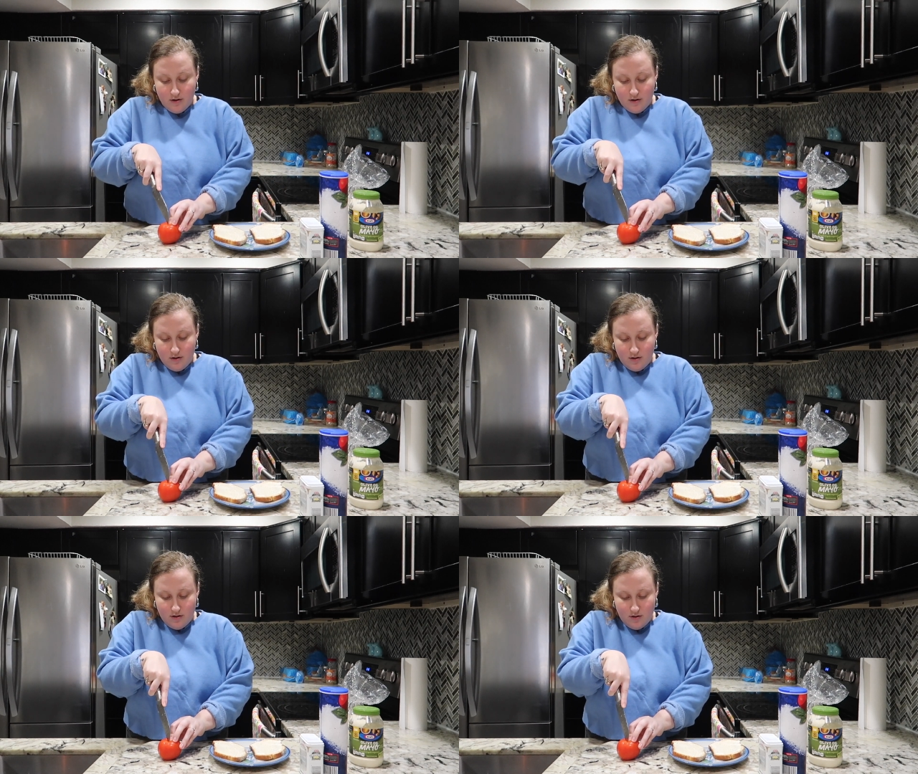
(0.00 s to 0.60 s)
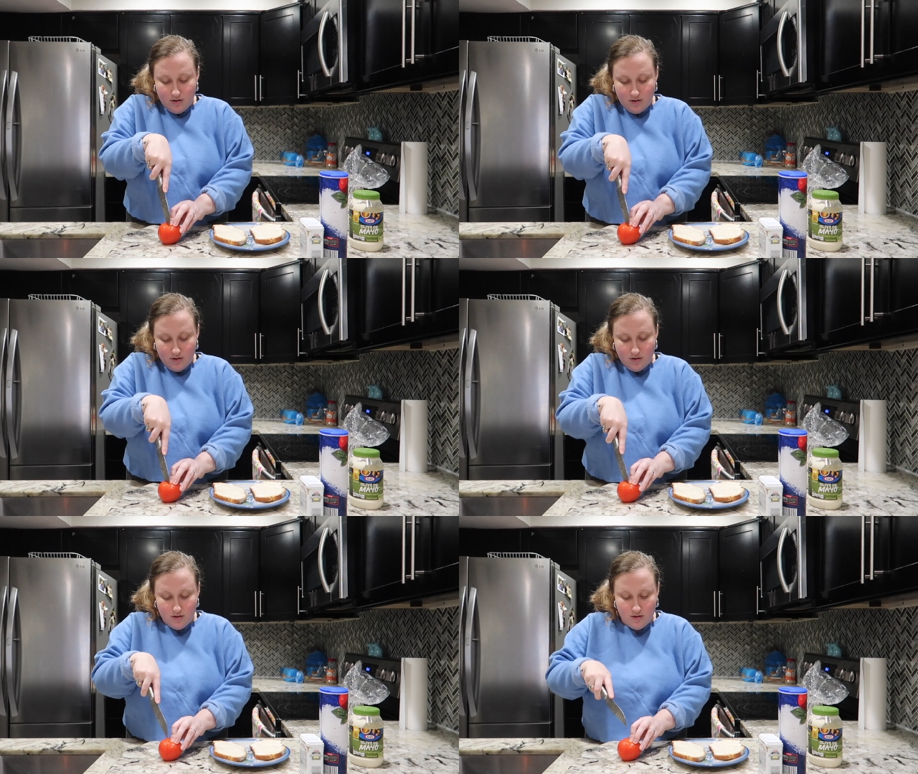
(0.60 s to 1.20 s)

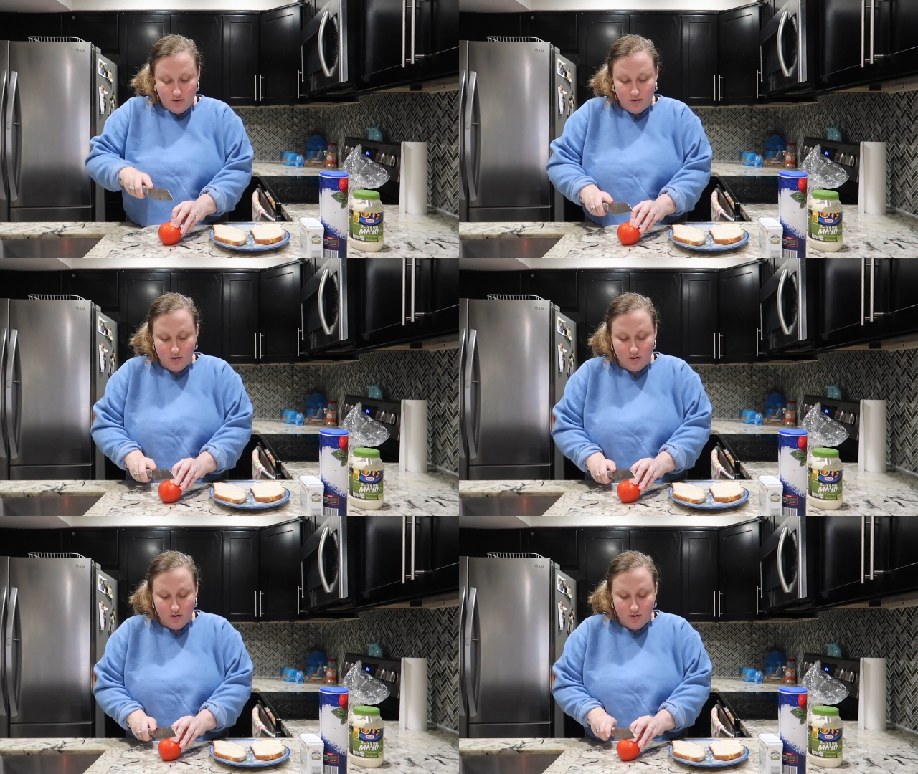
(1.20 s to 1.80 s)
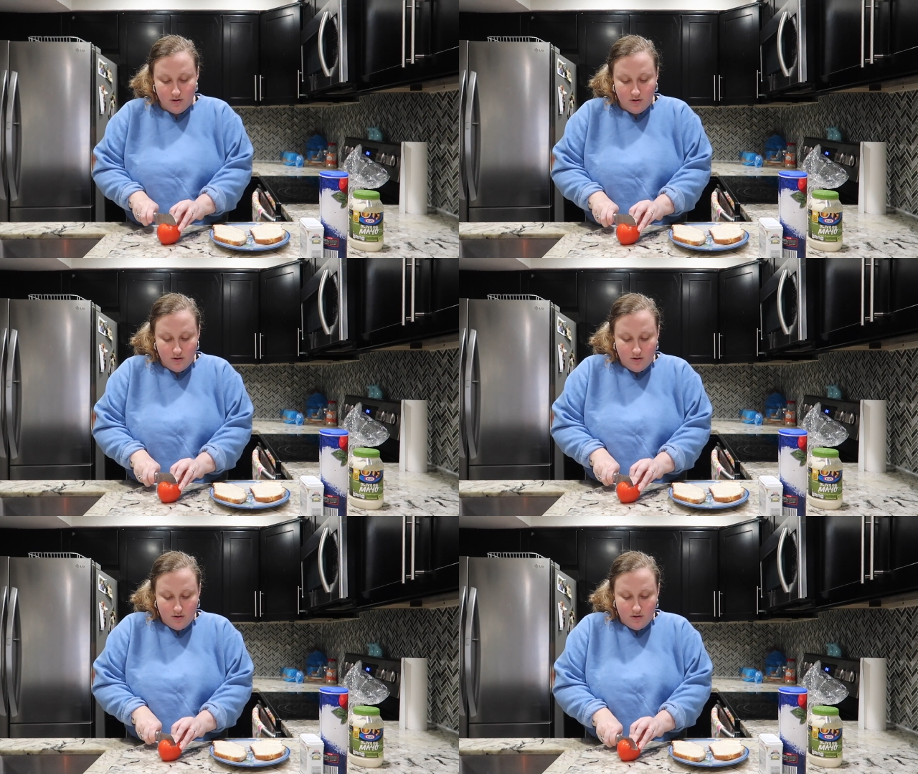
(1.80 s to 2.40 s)

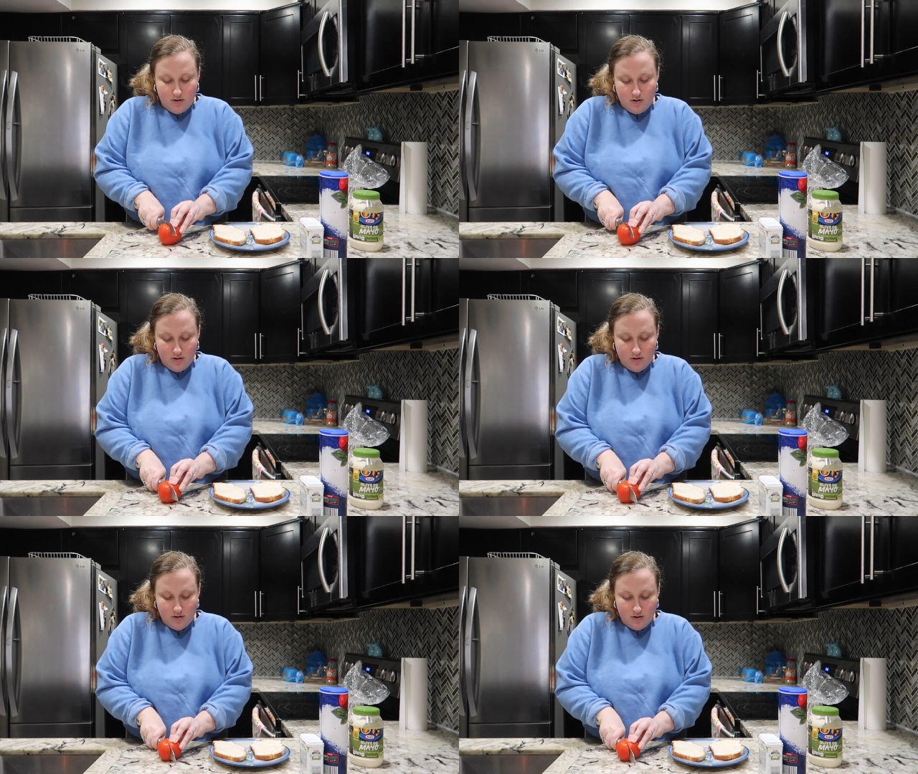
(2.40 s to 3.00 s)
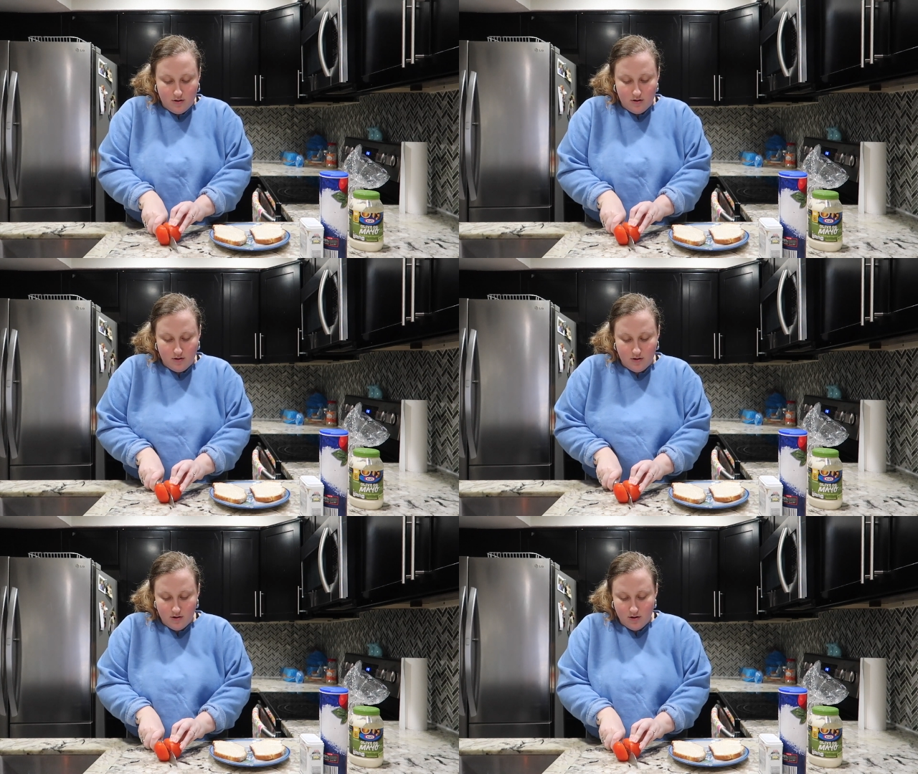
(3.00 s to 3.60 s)

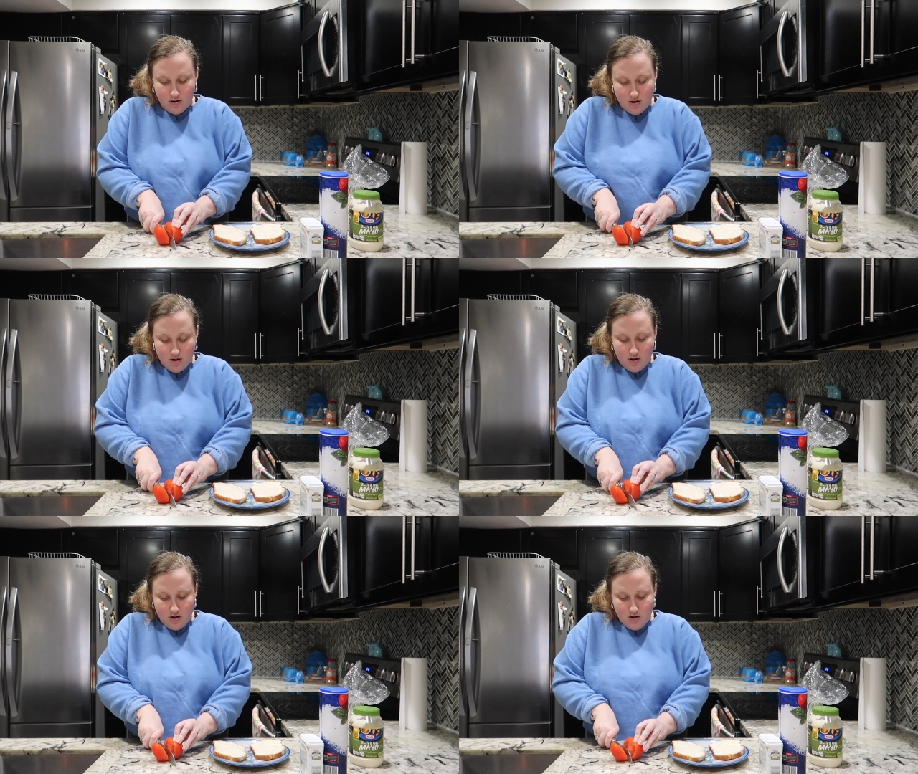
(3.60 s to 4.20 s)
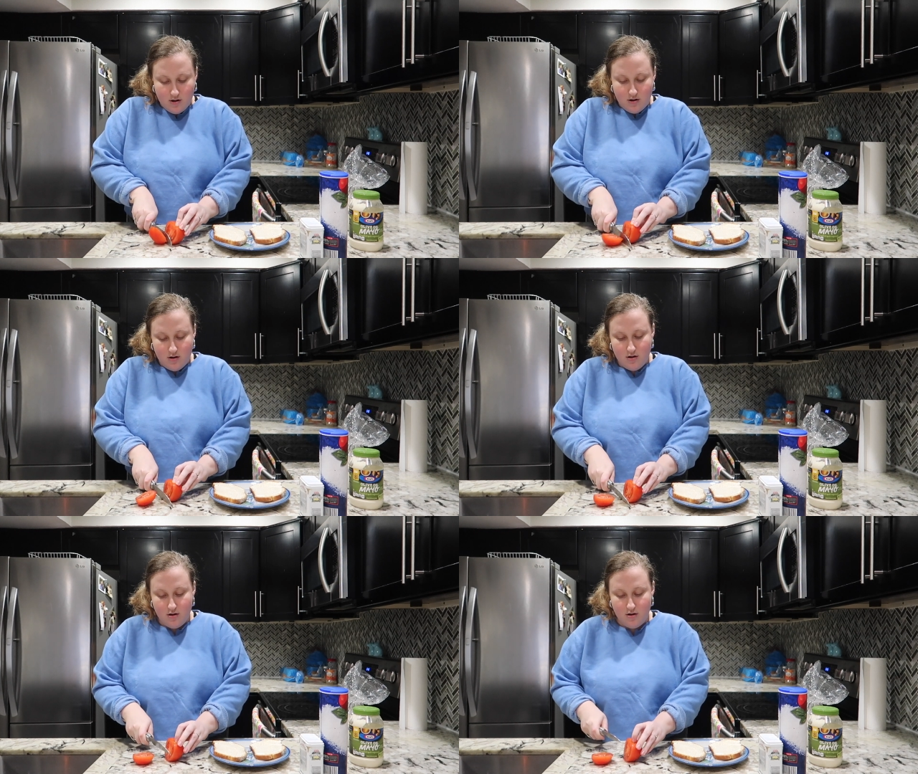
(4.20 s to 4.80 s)

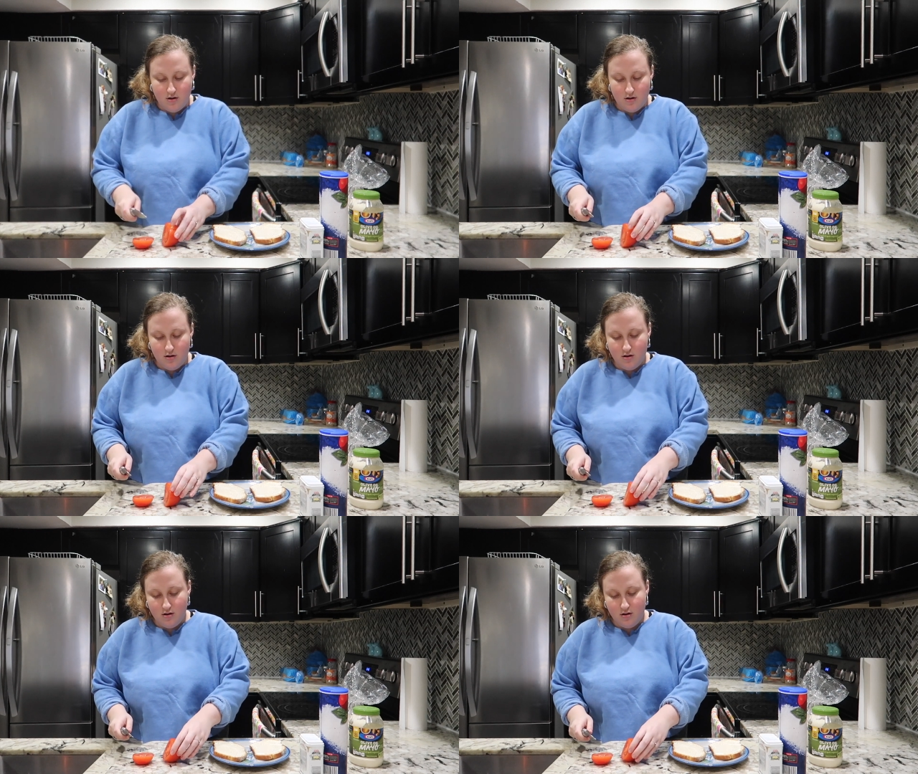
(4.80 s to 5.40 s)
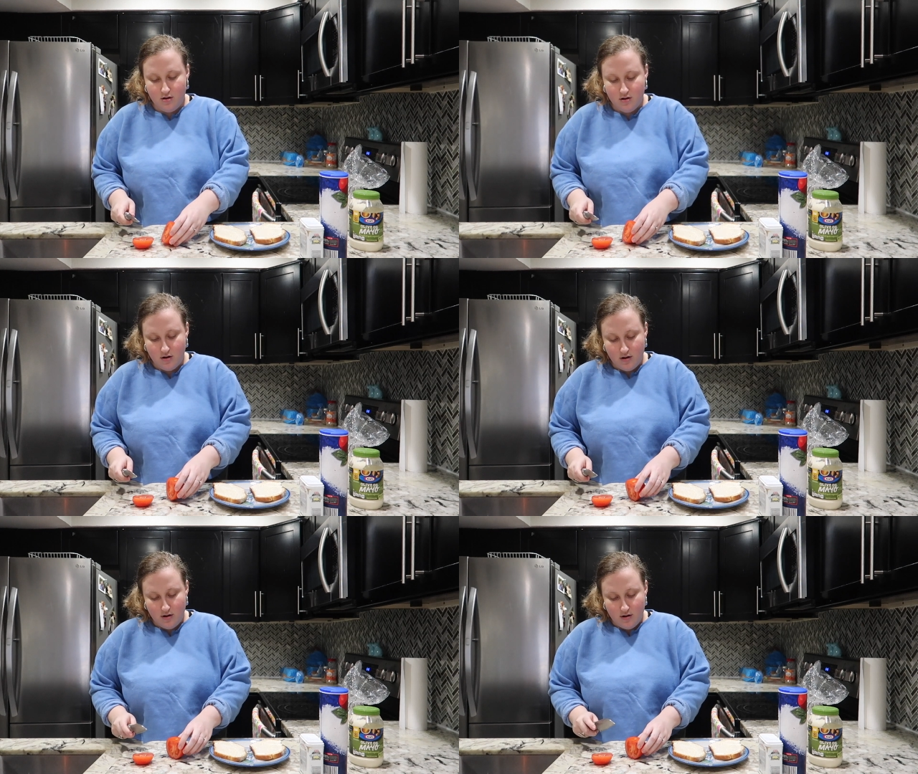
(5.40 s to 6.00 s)

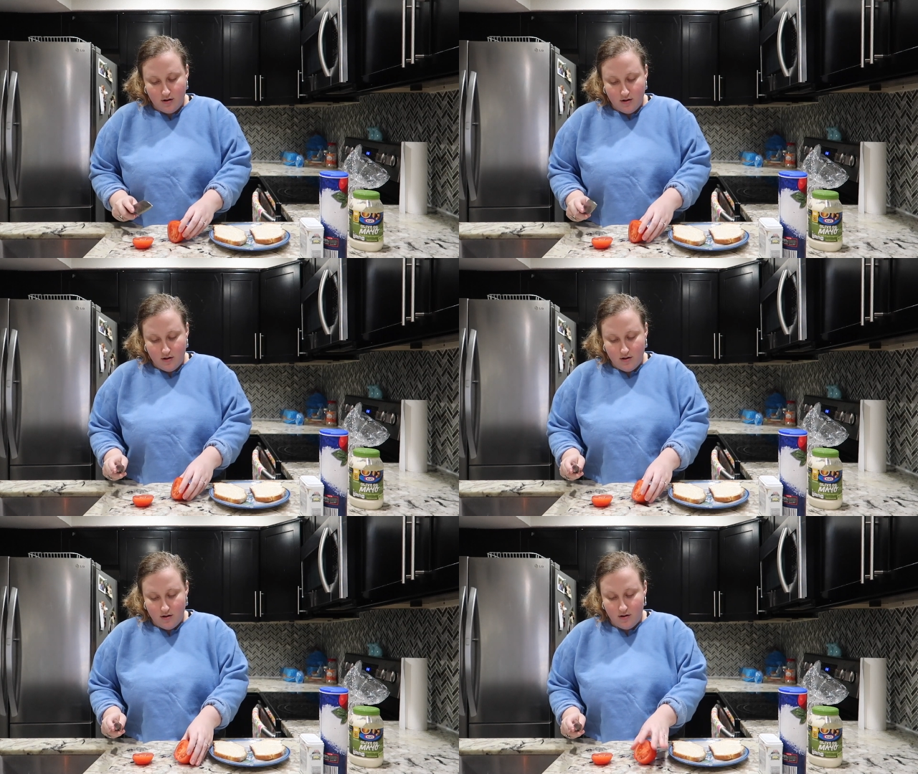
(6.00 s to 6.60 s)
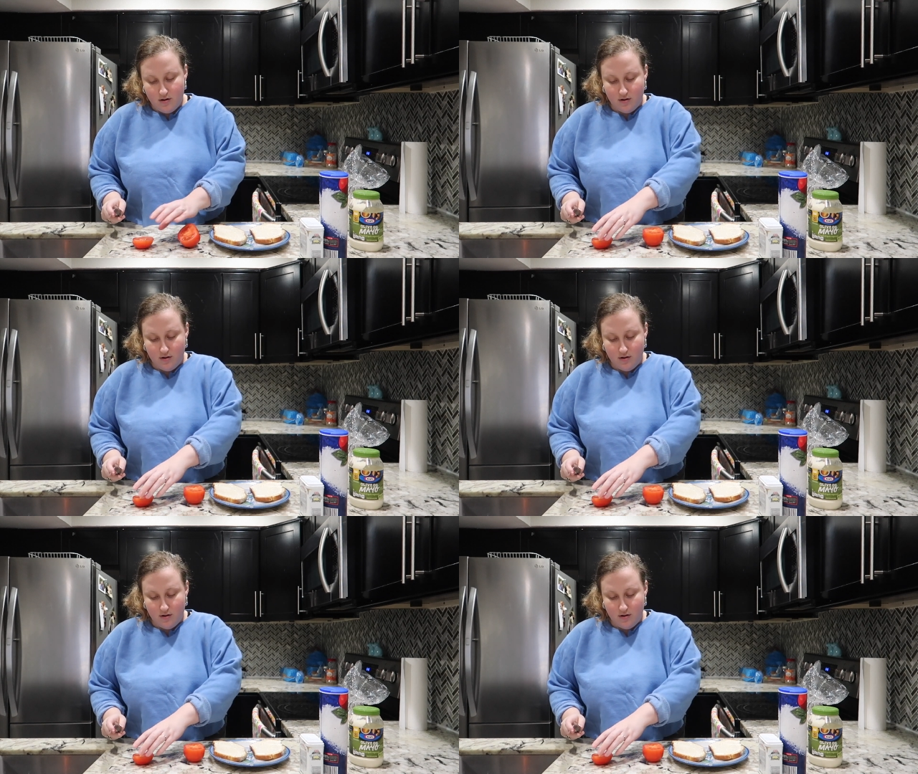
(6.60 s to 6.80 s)
Nobody speaks.